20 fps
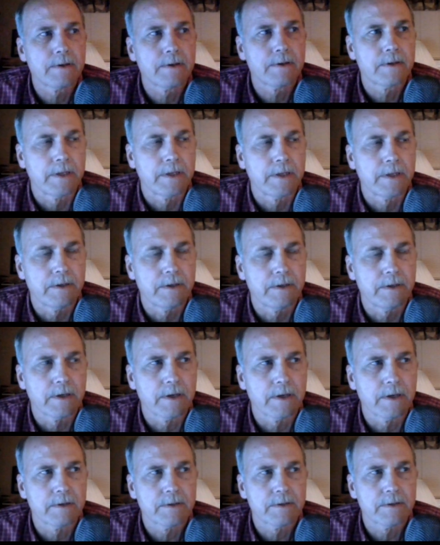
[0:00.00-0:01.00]

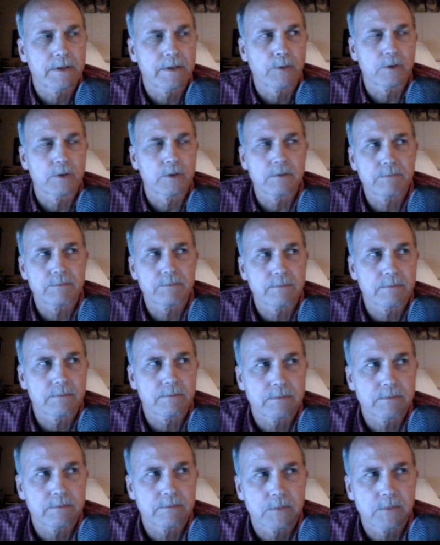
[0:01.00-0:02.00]
There were
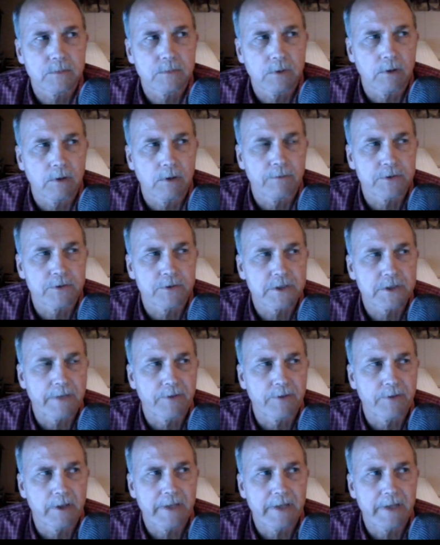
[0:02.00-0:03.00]
over
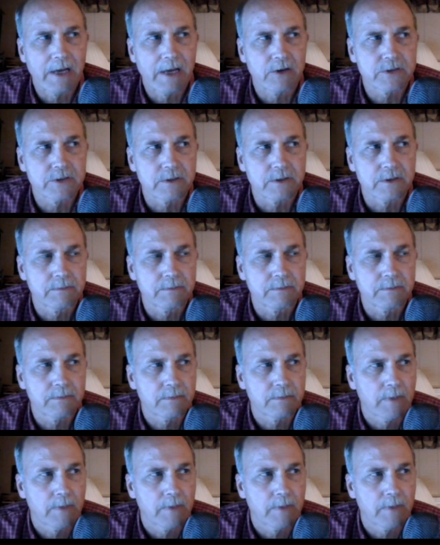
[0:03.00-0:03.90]
7,000